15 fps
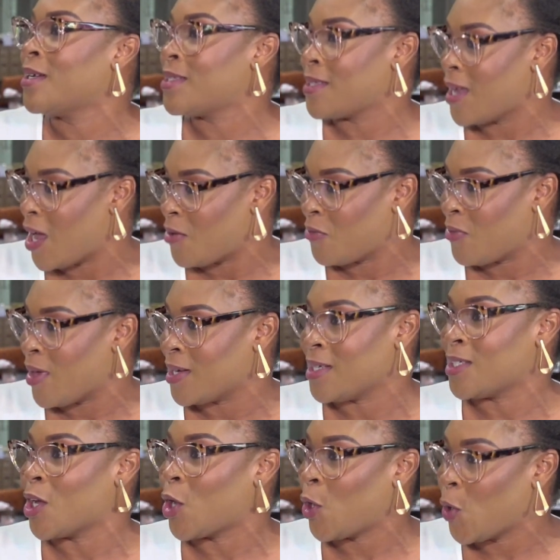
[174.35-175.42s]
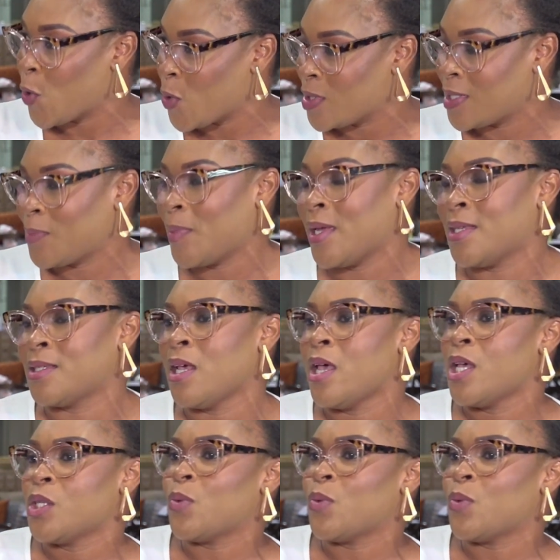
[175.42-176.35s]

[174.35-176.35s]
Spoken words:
It doesn't have that. It's a closed space.